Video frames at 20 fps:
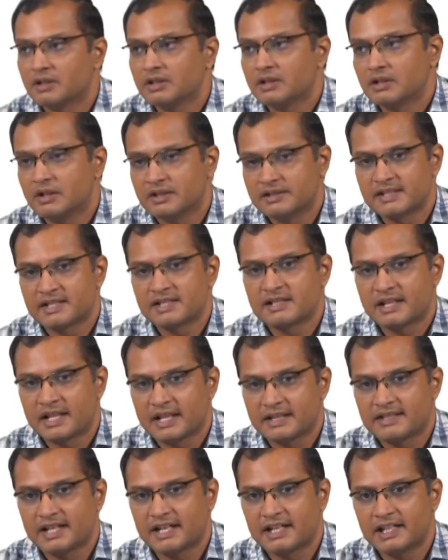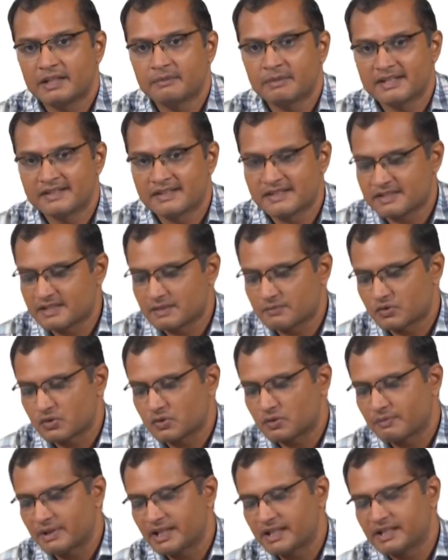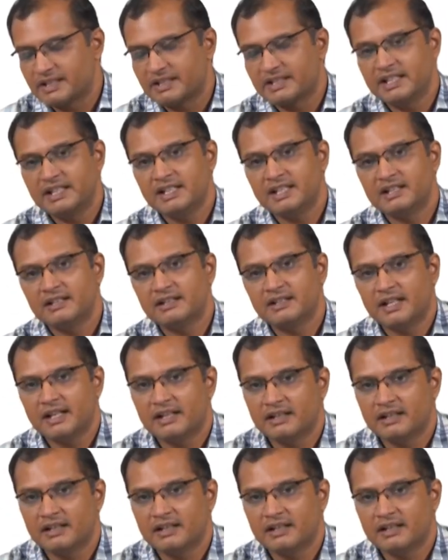and this is exactly my system. So, my T and N